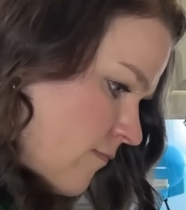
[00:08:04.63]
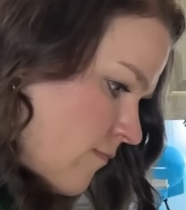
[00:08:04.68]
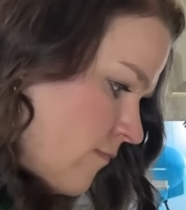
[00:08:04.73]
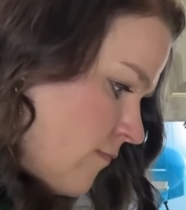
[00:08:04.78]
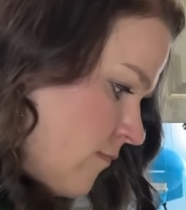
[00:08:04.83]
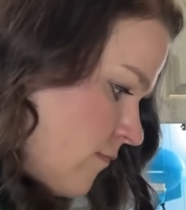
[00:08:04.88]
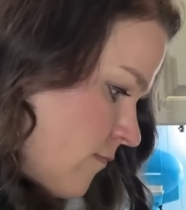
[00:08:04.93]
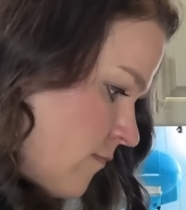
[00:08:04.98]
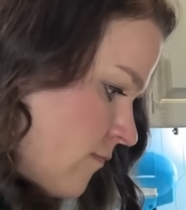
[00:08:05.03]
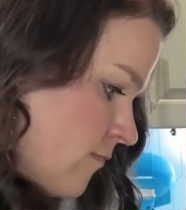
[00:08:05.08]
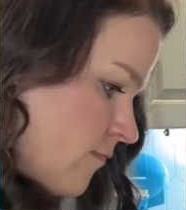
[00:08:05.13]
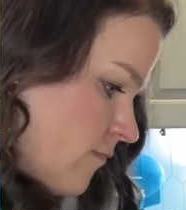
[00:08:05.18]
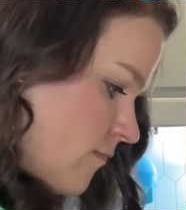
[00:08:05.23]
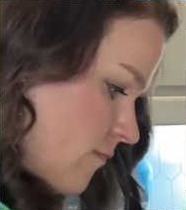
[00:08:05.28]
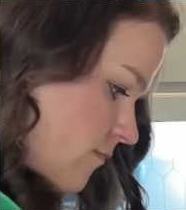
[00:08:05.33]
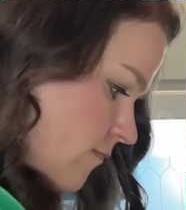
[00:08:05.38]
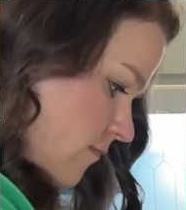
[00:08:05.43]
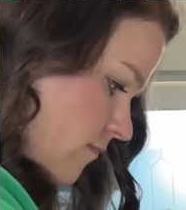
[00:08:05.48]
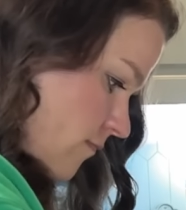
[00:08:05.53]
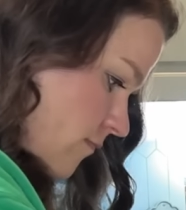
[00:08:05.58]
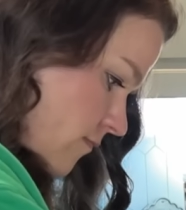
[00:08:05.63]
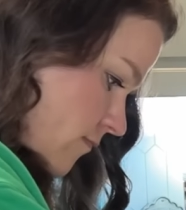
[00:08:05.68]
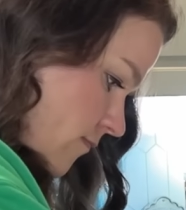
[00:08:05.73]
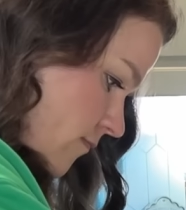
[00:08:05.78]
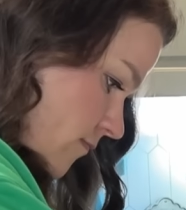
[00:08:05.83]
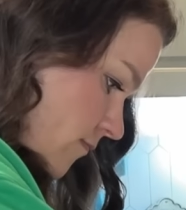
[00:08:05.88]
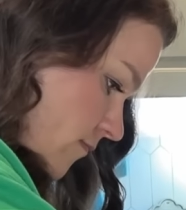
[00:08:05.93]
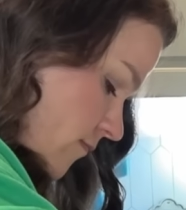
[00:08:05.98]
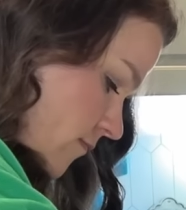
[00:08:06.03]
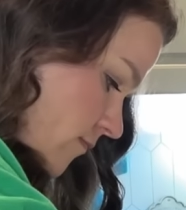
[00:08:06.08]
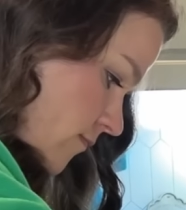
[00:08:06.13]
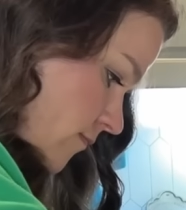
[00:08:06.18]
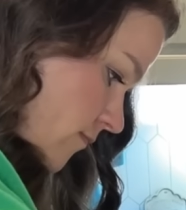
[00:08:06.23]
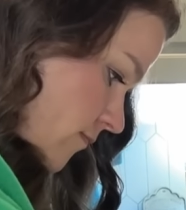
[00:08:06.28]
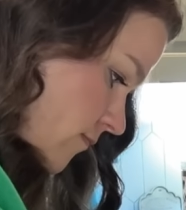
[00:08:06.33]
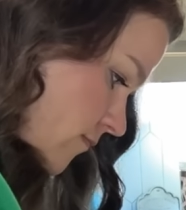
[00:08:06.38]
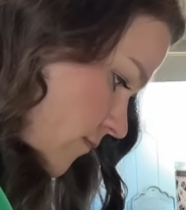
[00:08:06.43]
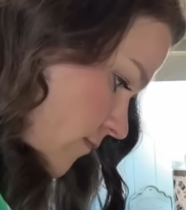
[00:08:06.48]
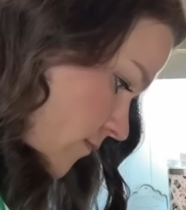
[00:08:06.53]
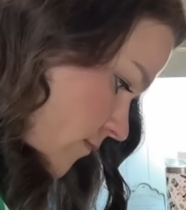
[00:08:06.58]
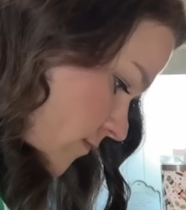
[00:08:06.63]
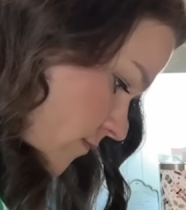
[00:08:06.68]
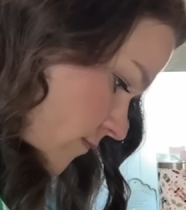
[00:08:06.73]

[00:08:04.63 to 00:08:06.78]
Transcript: It did have a little bit of the